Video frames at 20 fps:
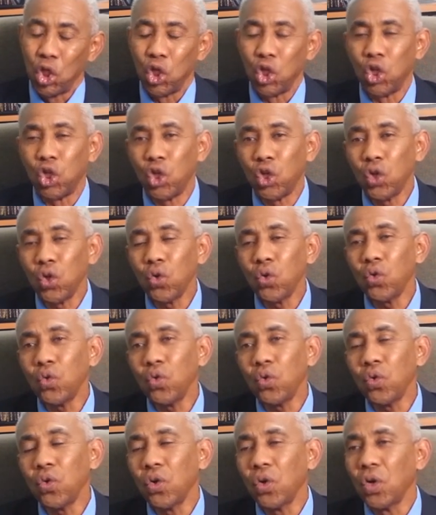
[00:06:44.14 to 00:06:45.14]

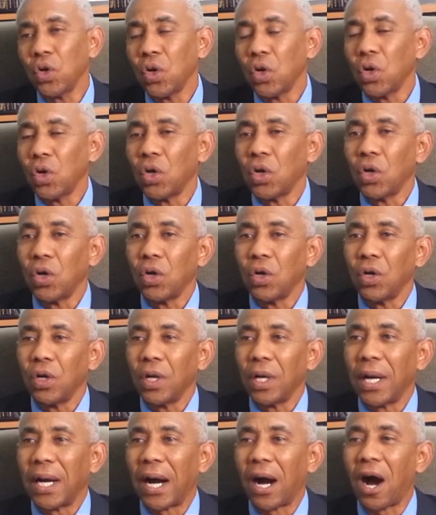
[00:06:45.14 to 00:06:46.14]
you
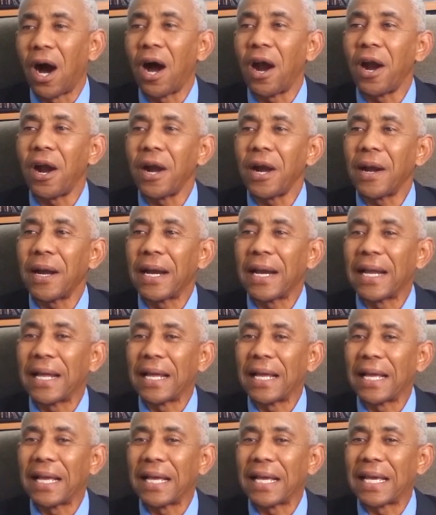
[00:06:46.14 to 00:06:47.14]
are
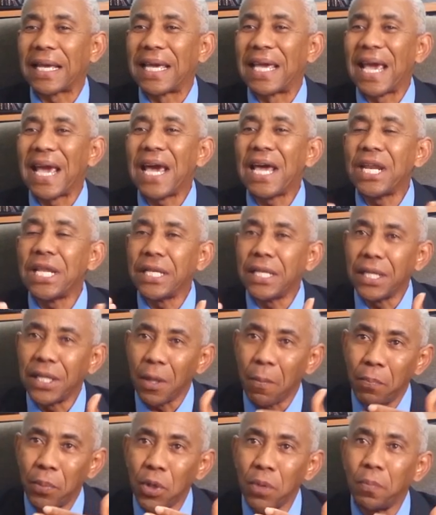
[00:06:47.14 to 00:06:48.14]
getting
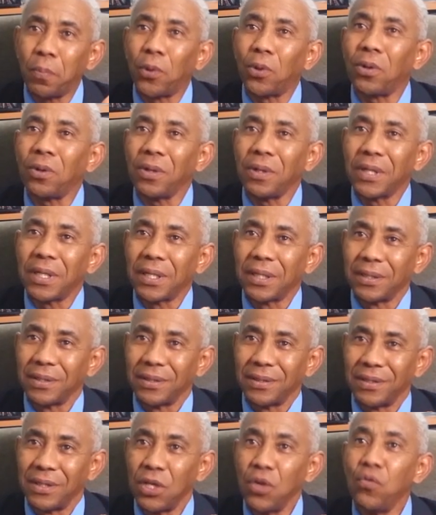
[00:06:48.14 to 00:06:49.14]
the people
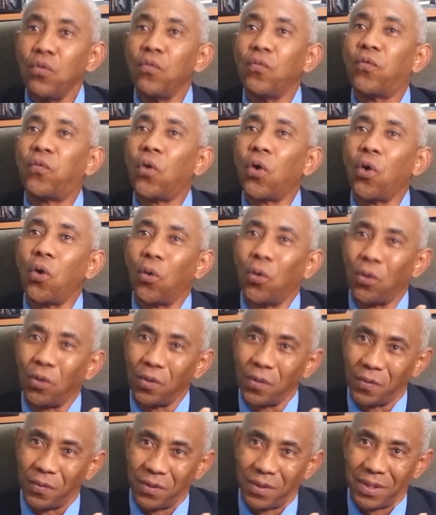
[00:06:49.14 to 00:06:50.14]

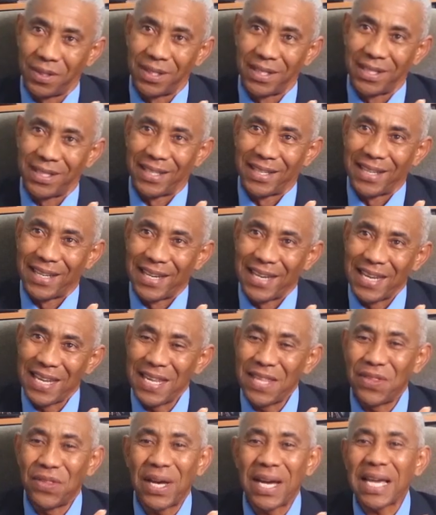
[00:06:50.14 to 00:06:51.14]
involved
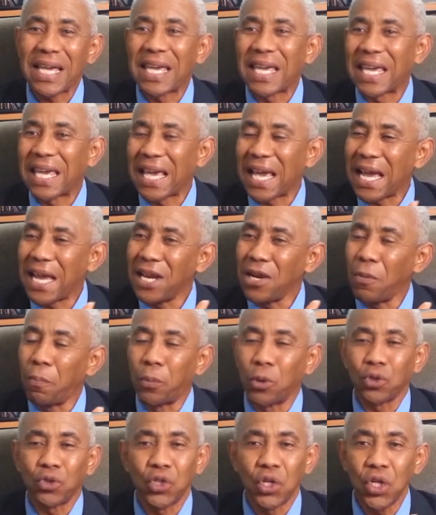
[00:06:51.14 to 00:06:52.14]
in that kind of
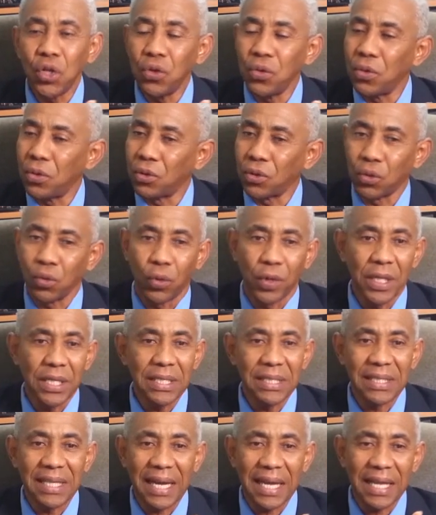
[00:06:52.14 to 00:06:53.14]
procedures, or
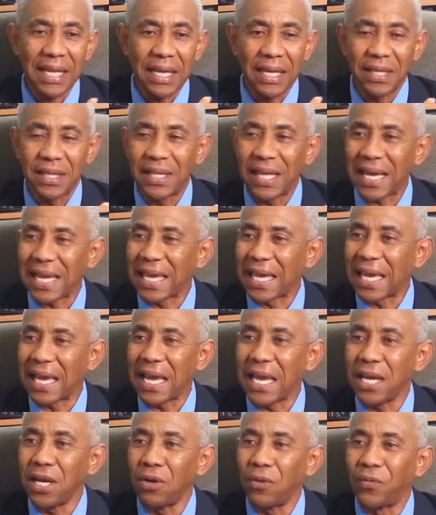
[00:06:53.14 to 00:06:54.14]
in that
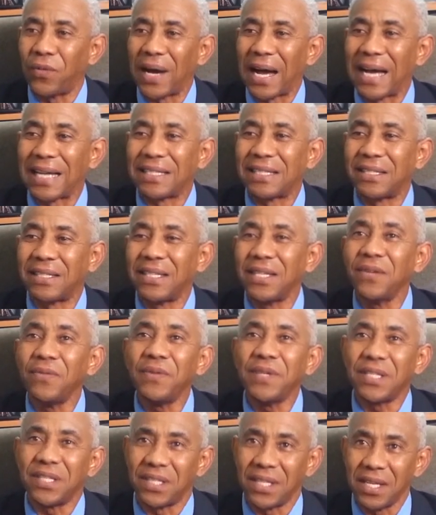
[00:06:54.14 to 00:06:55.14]
kind of
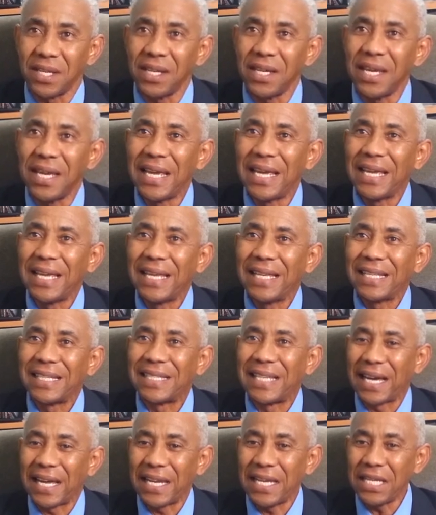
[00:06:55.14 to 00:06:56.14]
activity
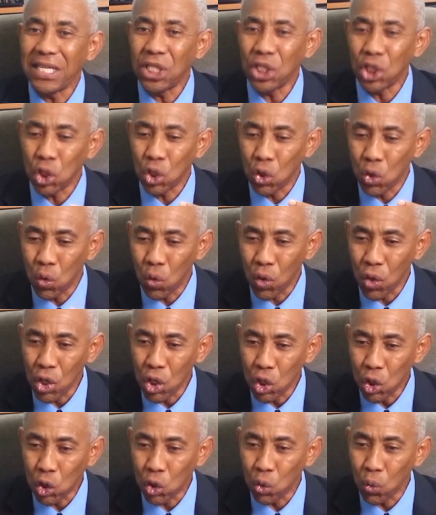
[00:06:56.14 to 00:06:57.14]
that is
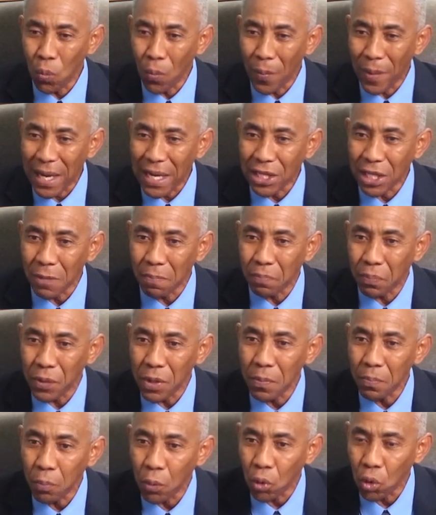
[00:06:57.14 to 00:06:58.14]
going to make the
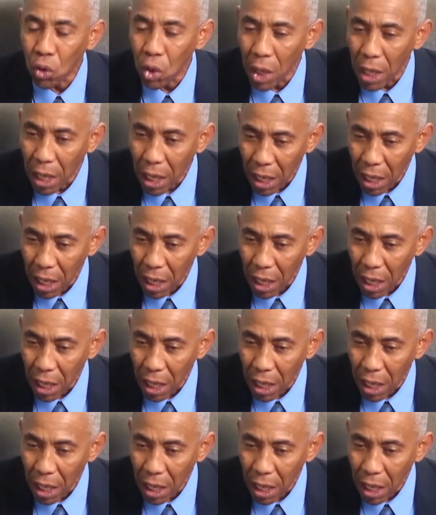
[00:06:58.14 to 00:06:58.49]
people